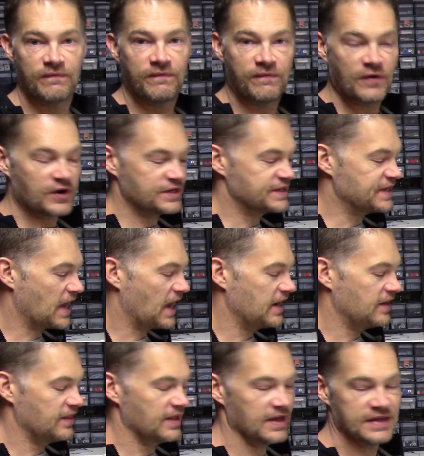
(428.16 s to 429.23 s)
first side
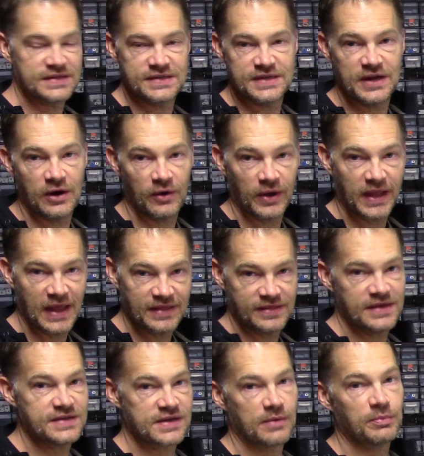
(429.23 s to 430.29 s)
of this, you know, get
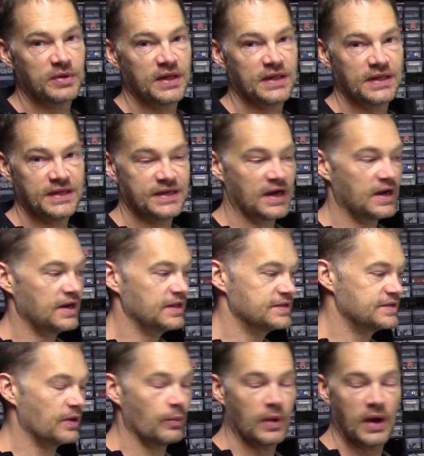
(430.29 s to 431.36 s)
this completely done, and
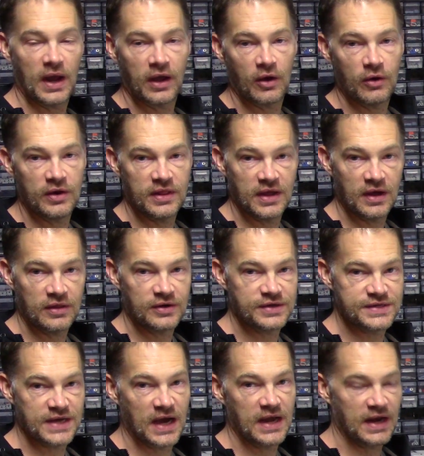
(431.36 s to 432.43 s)
so when I go to the other
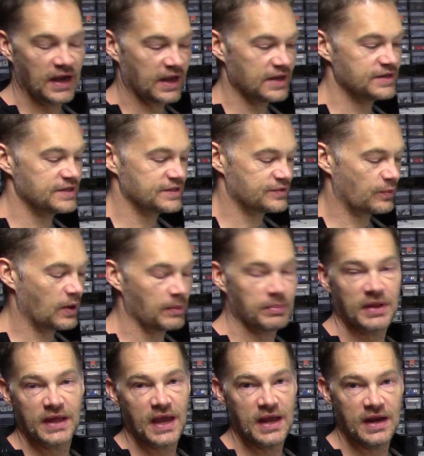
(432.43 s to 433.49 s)
side I can just
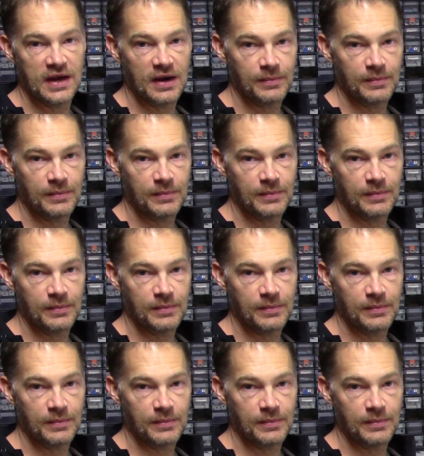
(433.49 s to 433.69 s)
replicate it.